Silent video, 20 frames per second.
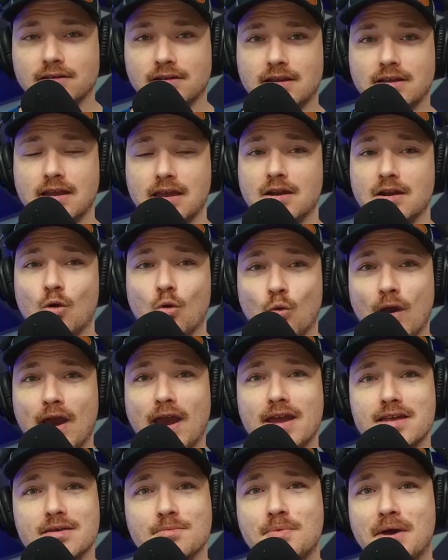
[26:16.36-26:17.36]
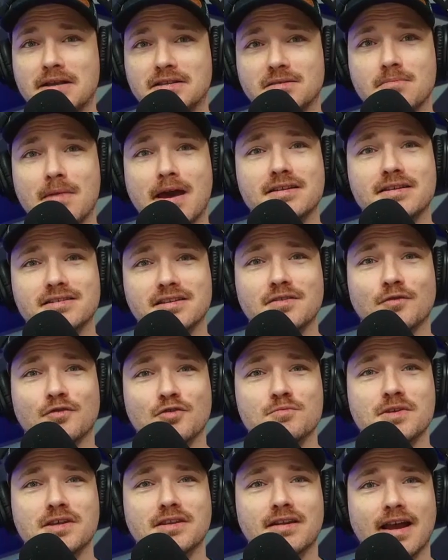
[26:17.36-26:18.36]
in a way the best medicine for
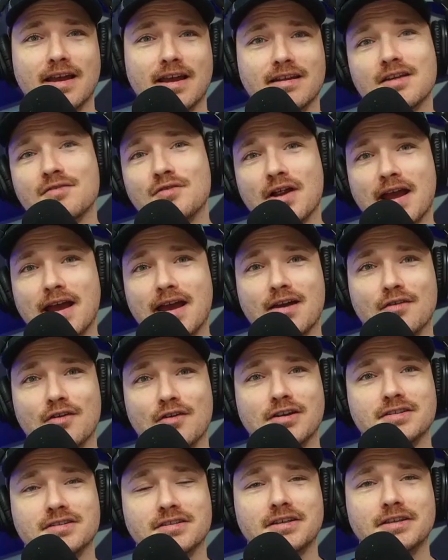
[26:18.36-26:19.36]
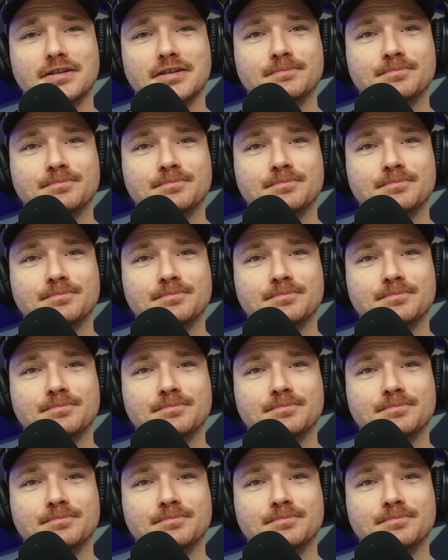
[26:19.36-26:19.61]
me that I could ever have, honestly.